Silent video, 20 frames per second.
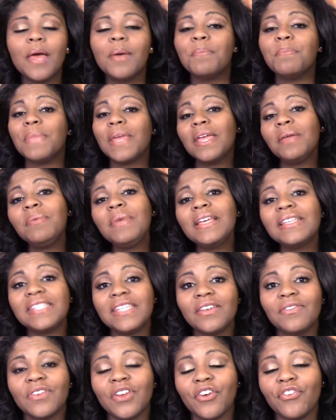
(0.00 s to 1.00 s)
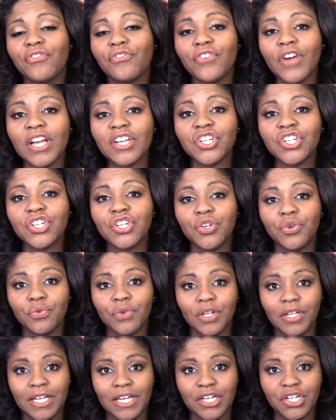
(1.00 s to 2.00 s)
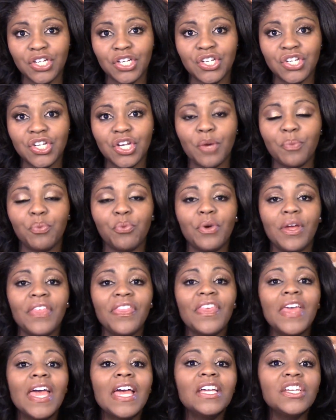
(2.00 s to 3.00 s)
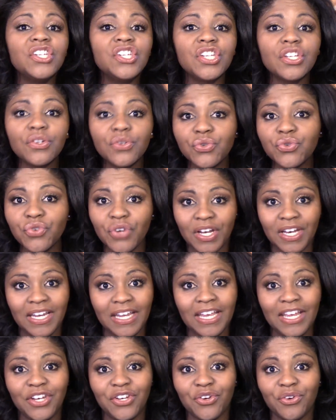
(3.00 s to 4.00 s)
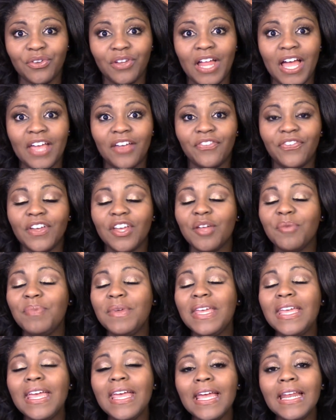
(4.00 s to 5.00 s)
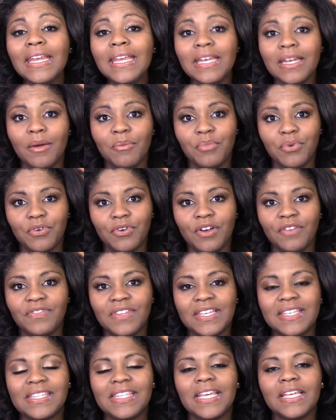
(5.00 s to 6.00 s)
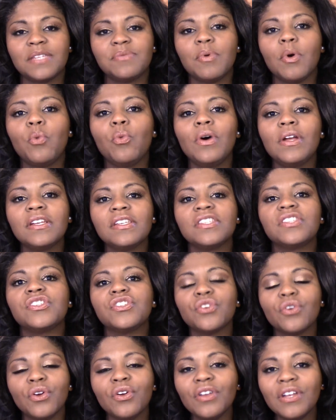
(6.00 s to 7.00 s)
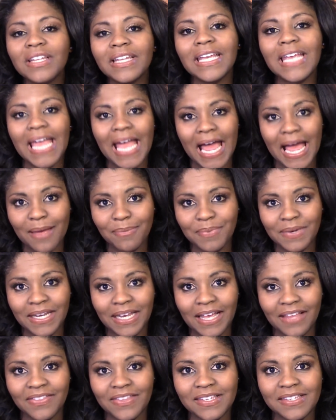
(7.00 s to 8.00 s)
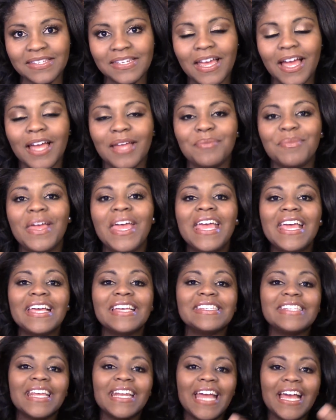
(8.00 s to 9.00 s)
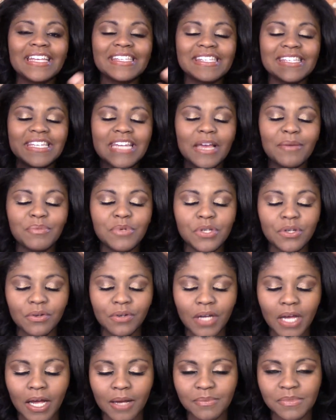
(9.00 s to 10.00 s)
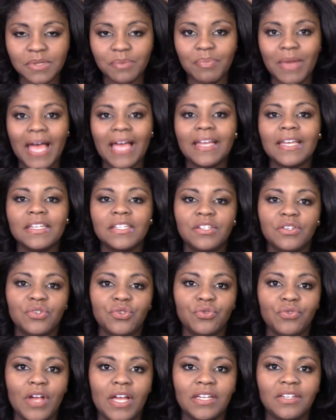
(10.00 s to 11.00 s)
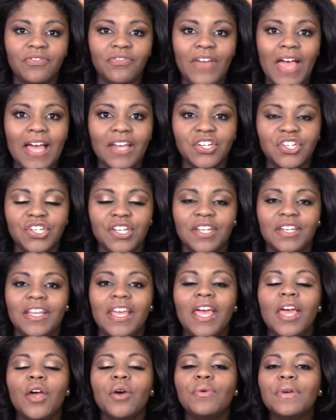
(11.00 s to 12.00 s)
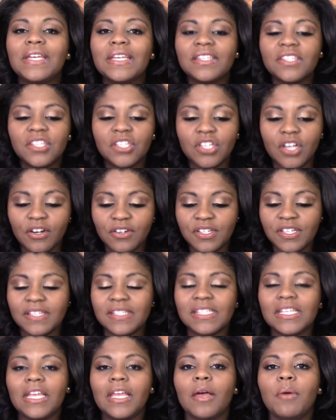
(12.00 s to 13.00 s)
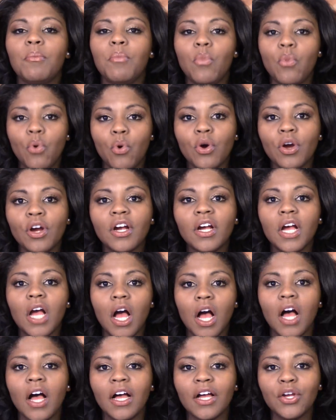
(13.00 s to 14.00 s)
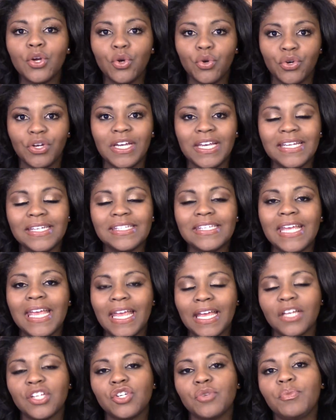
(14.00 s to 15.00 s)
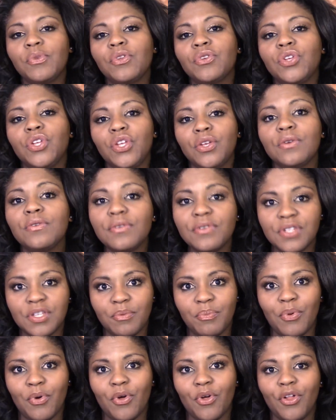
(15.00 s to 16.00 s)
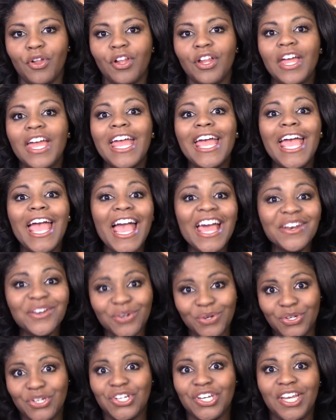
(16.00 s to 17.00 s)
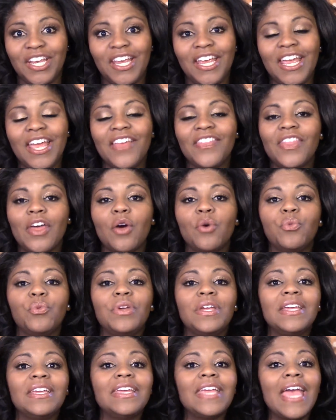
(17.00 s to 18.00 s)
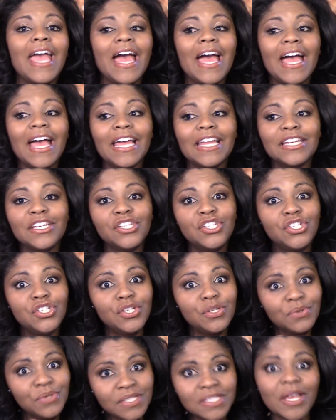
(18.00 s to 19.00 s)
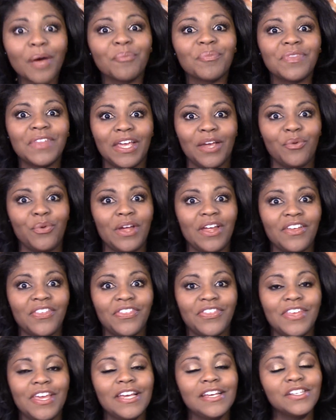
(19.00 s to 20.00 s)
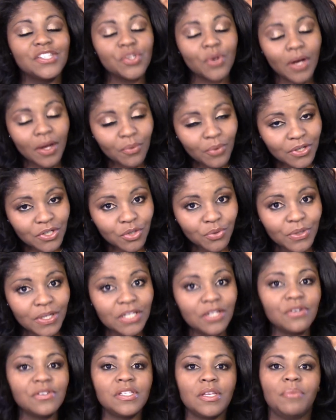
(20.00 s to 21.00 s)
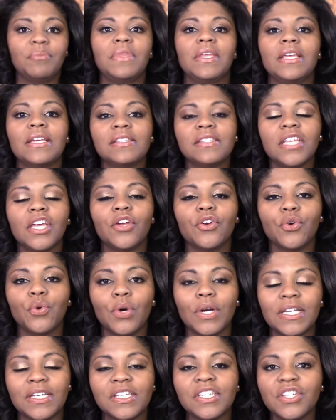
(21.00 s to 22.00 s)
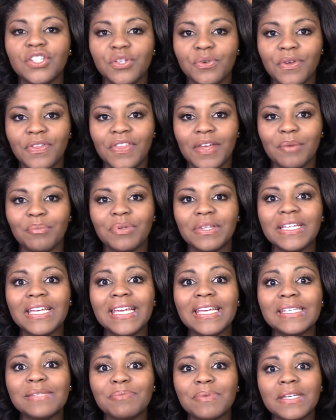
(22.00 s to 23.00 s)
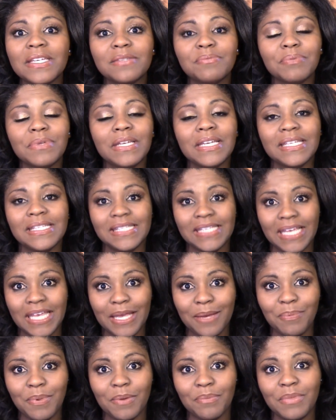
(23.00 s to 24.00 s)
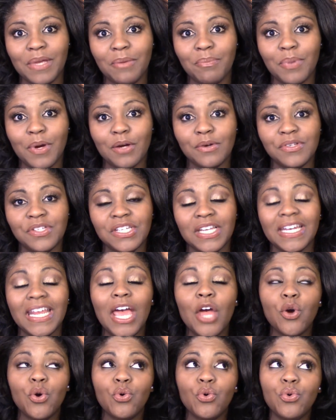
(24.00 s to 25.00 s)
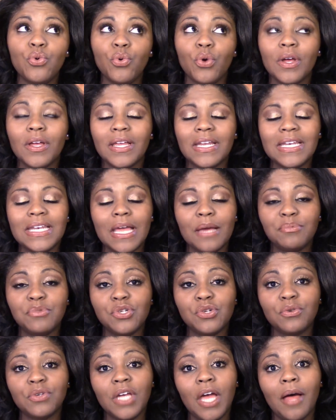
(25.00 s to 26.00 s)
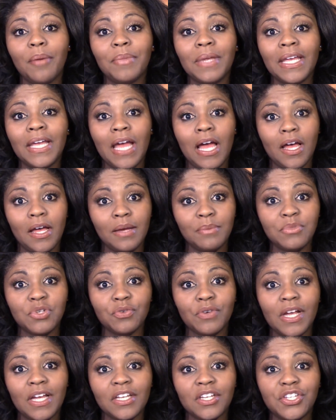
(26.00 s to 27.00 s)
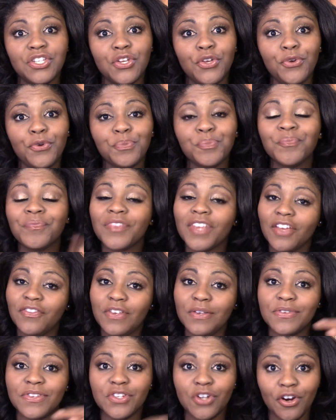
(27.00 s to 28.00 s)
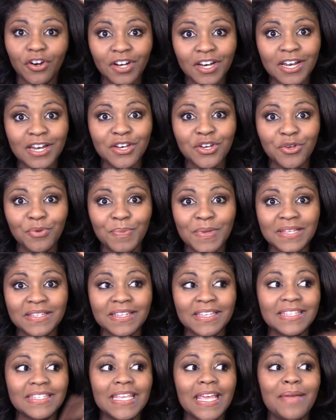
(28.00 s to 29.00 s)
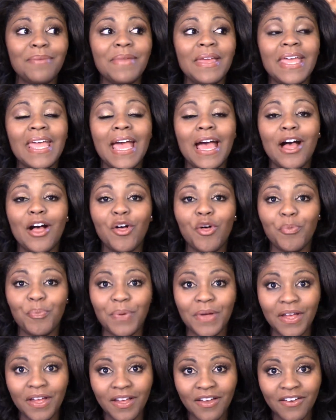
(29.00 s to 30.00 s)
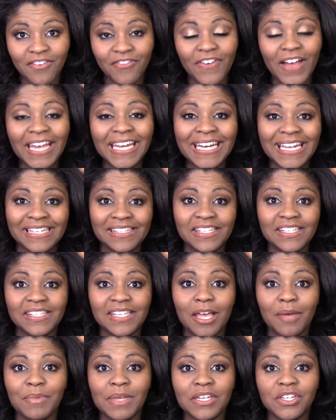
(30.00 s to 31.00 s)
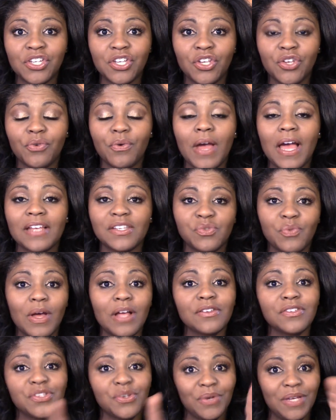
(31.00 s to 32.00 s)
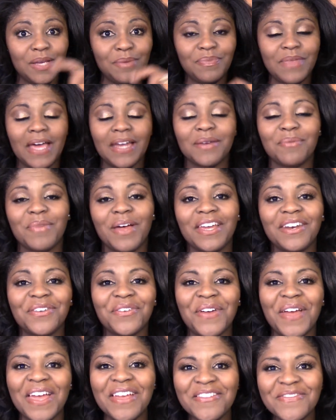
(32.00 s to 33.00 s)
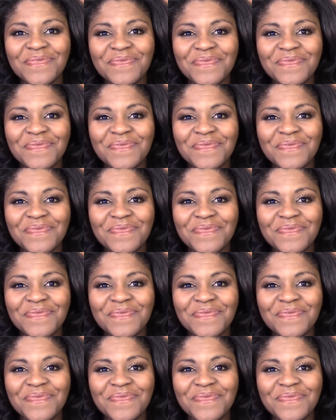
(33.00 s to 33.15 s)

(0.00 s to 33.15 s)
Maybe it's even a fresh new relationship with children in your life. It could be any number of these things, but what is certainly happening at this time is that as Neptune comes back into direct fashion, we can start to see a more concrete, tangible, usable energy that we can do something with. So I wonder what your something is that you're going to do with it. Please, please, please keep me posted. Ooh, Neptune coming um, direct too. If you started a new business, it may help finances come into you as well. So keep that in mind, okay?